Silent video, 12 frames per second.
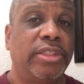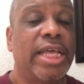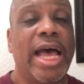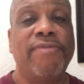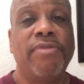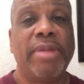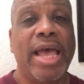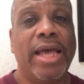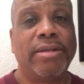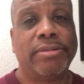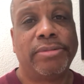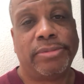Aside from
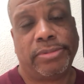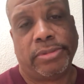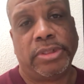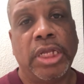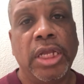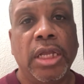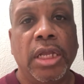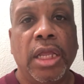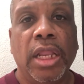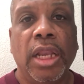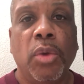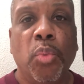that,
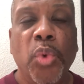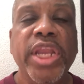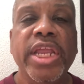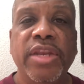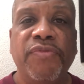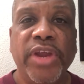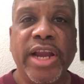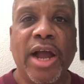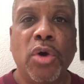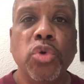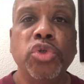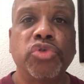we need to figure
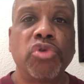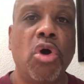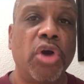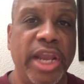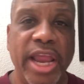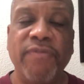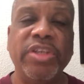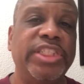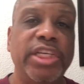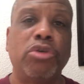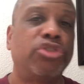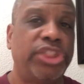out who's strong in every
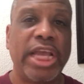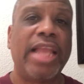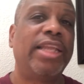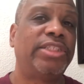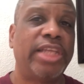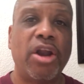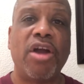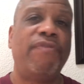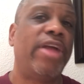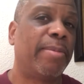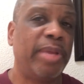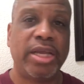single challenge that our
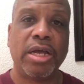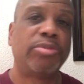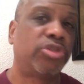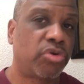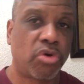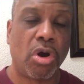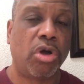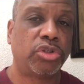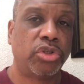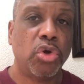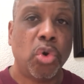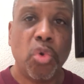family comes
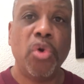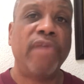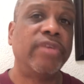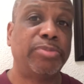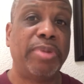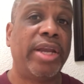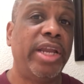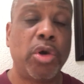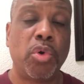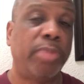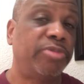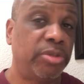across. Whoever's better
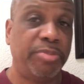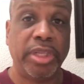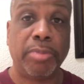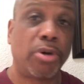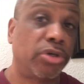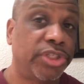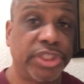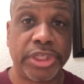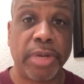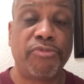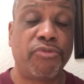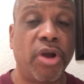equipped should be the person
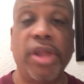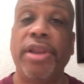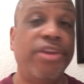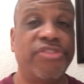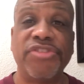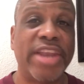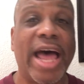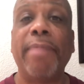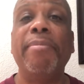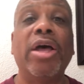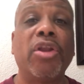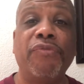that's up front. This is not
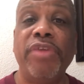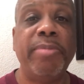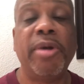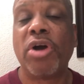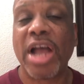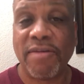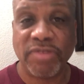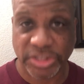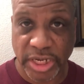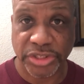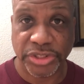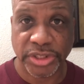a male or female
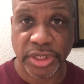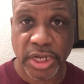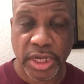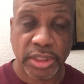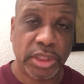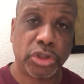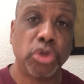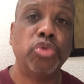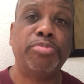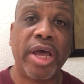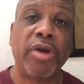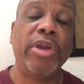conversation. This is
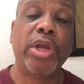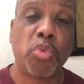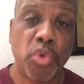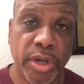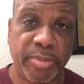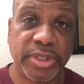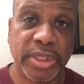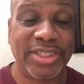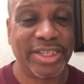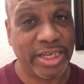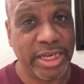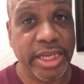who's better equipped
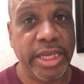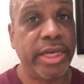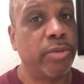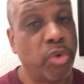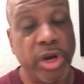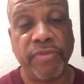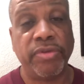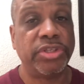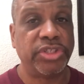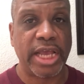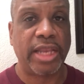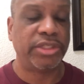to lead in whatever
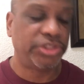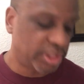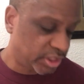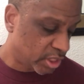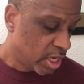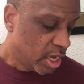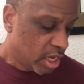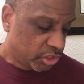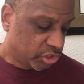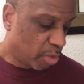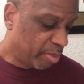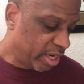the challenge is.
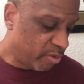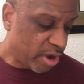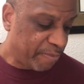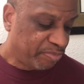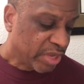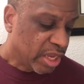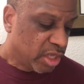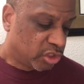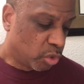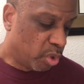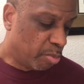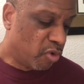So, but anyway,
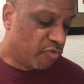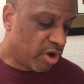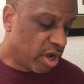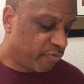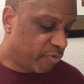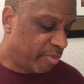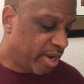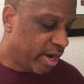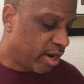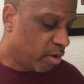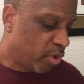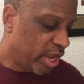so we'll move on from
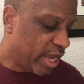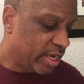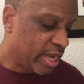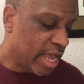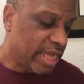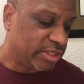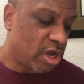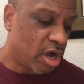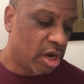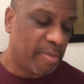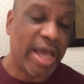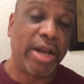there. And we had the guy
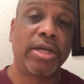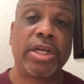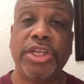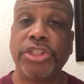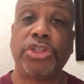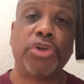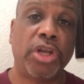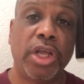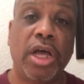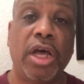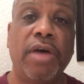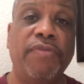talking about unconditional
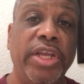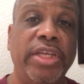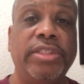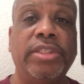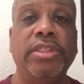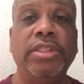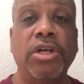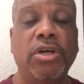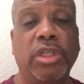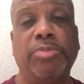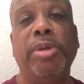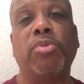love. He, you know,
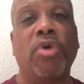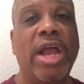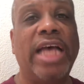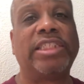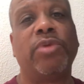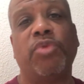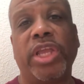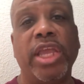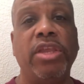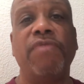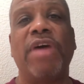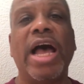because people were asking, well,
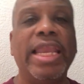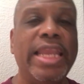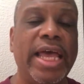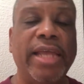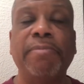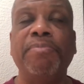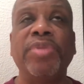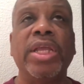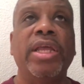can you find that?